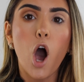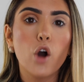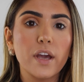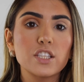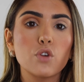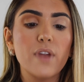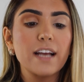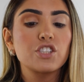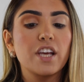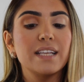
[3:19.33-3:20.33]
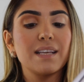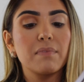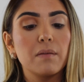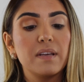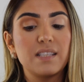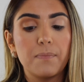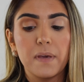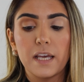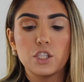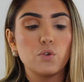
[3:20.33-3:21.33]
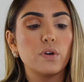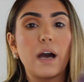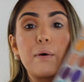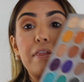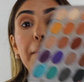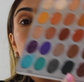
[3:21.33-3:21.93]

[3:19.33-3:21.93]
Okay, so next shades I'm going to be dipping into with a